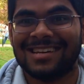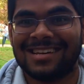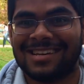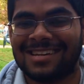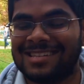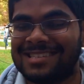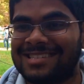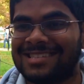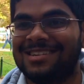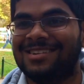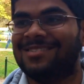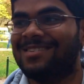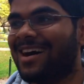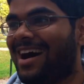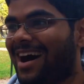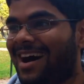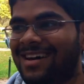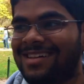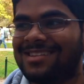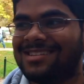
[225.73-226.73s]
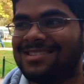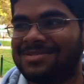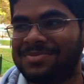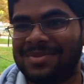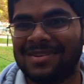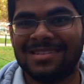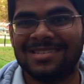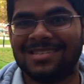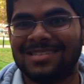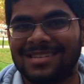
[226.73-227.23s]
Because, you know, college,
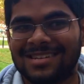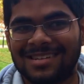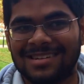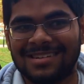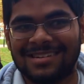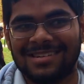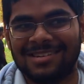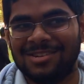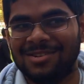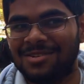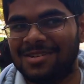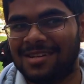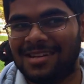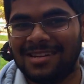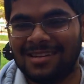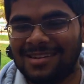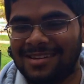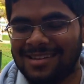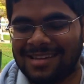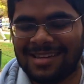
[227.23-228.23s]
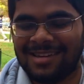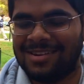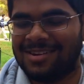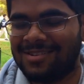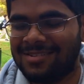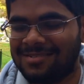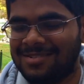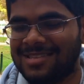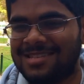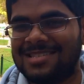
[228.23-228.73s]
once you
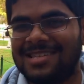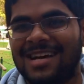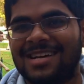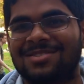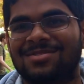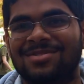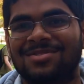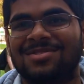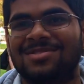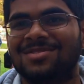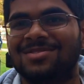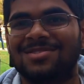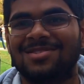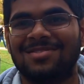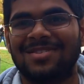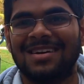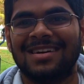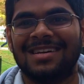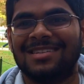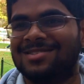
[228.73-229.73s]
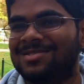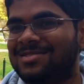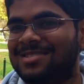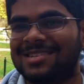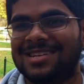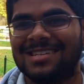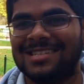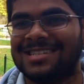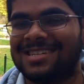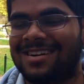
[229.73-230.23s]
know, these high school students, right, as soon as they
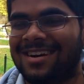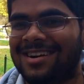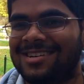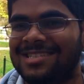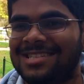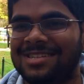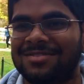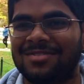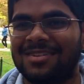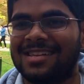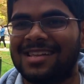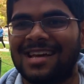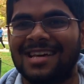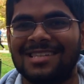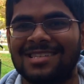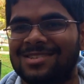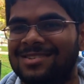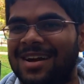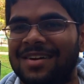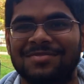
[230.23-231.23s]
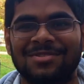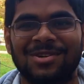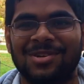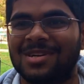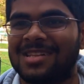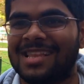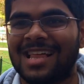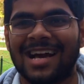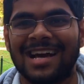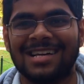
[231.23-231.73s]
get to college and they realize you don't have to go
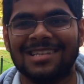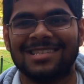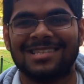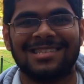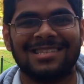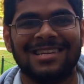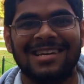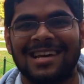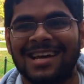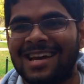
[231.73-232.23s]
to class,